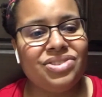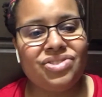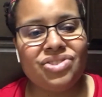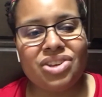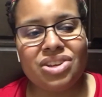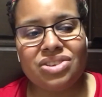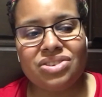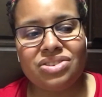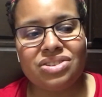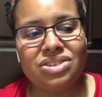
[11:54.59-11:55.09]

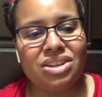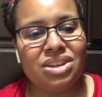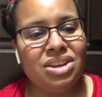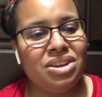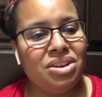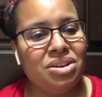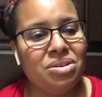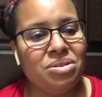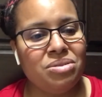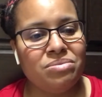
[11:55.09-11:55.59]
just,
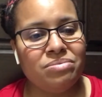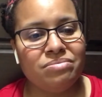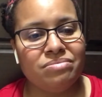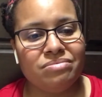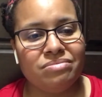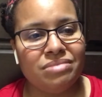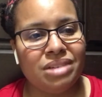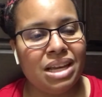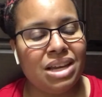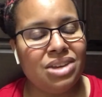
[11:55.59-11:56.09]

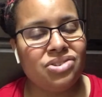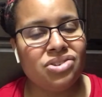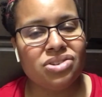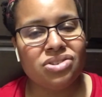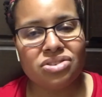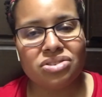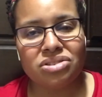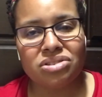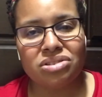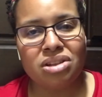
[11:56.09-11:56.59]
it's
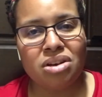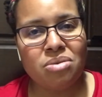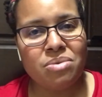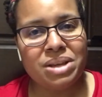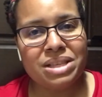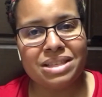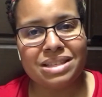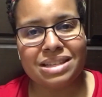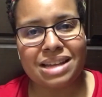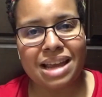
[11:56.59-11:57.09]
just slow
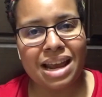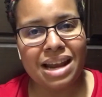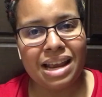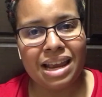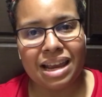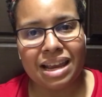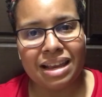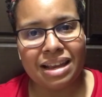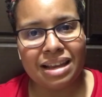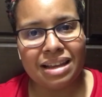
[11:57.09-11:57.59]
and
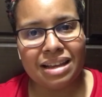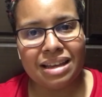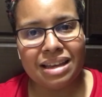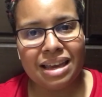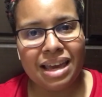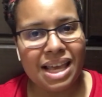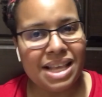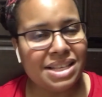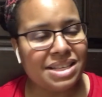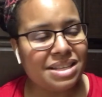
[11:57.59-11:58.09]
steady.
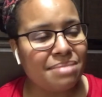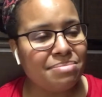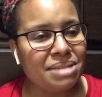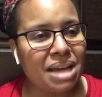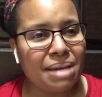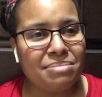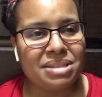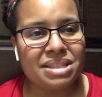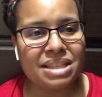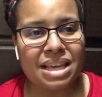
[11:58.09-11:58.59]
And
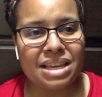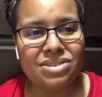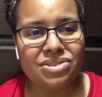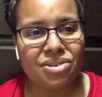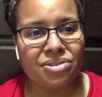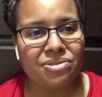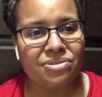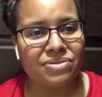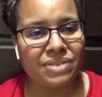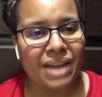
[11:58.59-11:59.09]
sometimes things
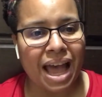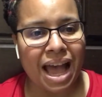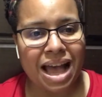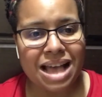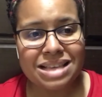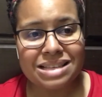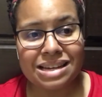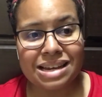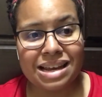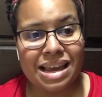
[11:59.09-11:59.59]
are
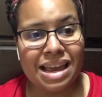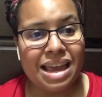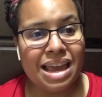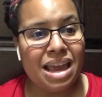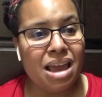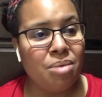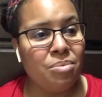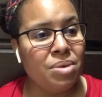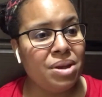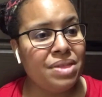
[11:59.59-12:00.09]
fast,
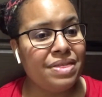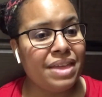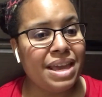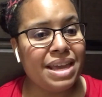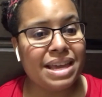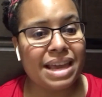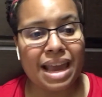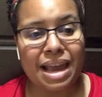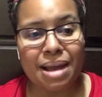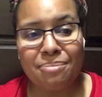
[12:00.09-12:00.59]
and when they
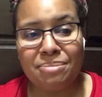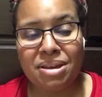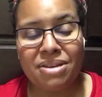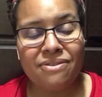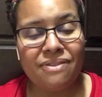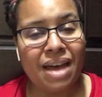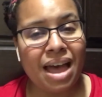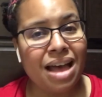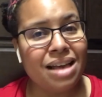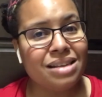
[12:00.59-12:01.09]
can be
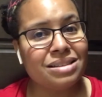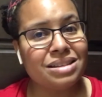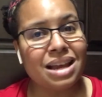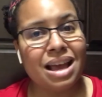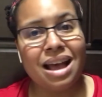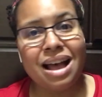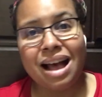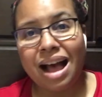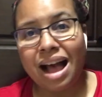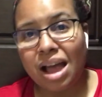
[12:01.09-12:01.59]
fast,
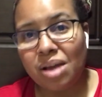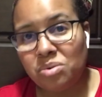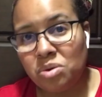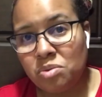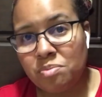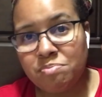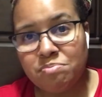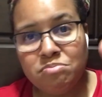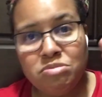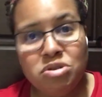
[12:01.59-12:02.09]
I
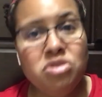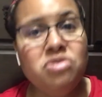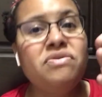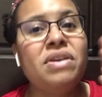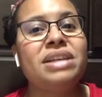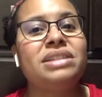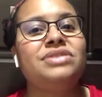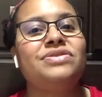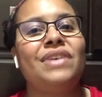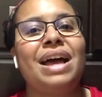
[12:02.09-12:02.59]
will move as